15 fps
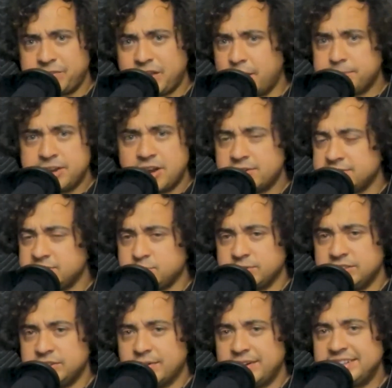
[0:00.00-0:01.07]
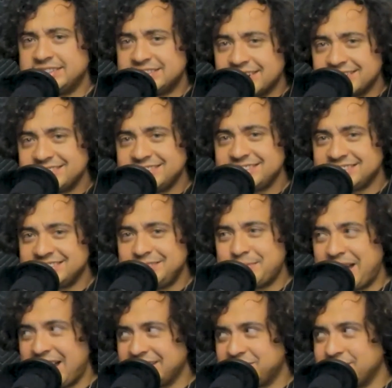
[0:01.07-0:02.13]
I'll be honest with you. It doesn't seem
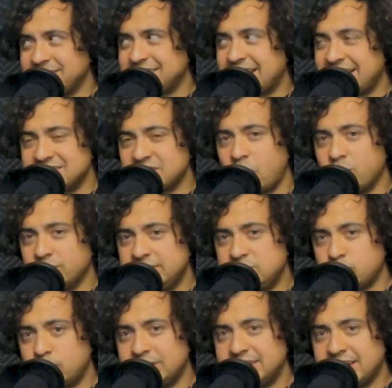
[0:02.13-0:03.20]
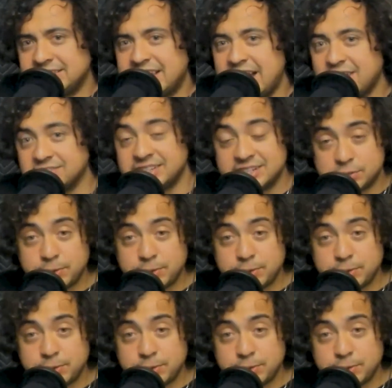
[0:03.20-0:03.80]
accurate that it's only 29,000,